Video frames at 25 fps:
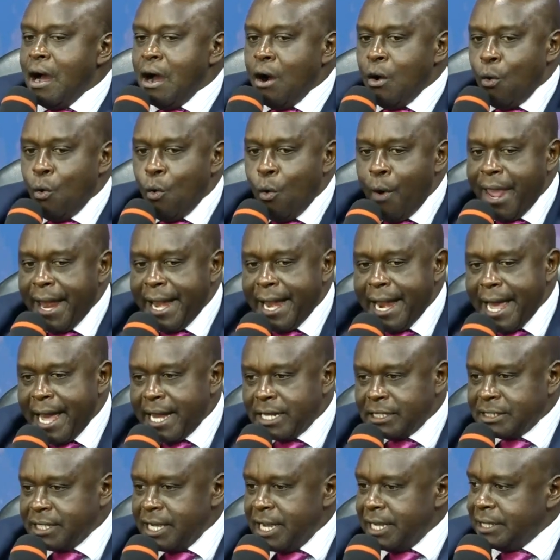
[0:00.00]
when
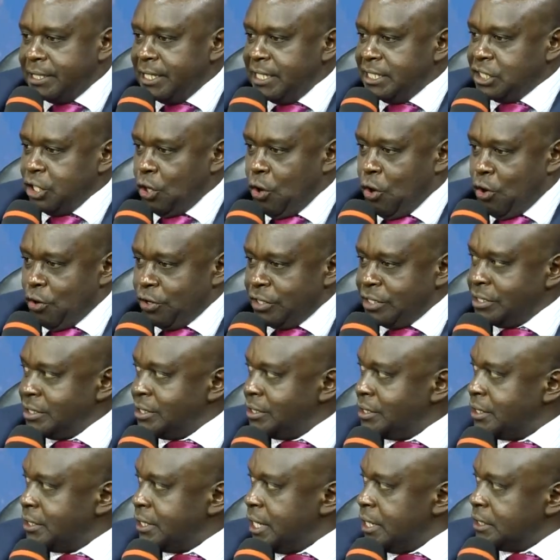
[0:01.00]
I take this loan,
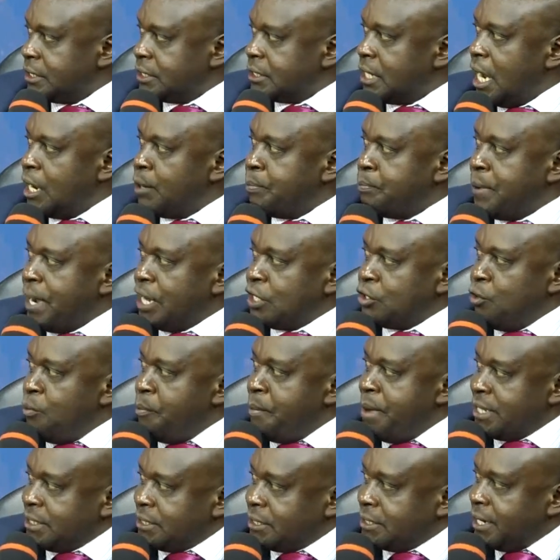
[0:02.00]
they start part of
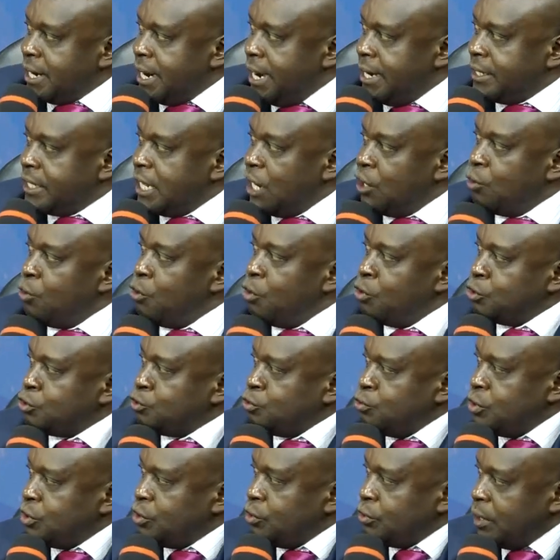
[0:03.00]
my salary that go
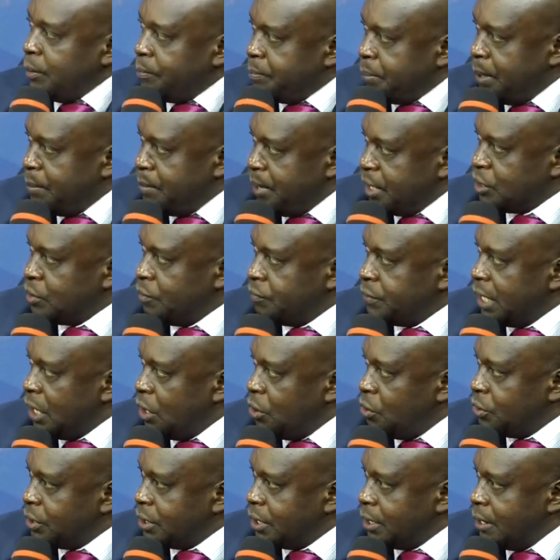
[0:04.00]
to into the payment of the
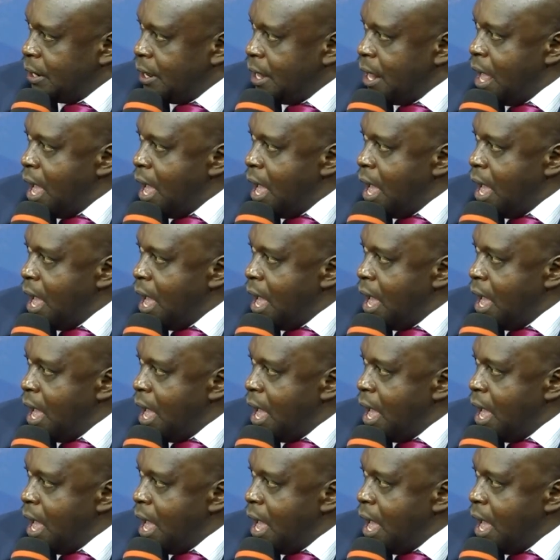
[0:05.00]
loan.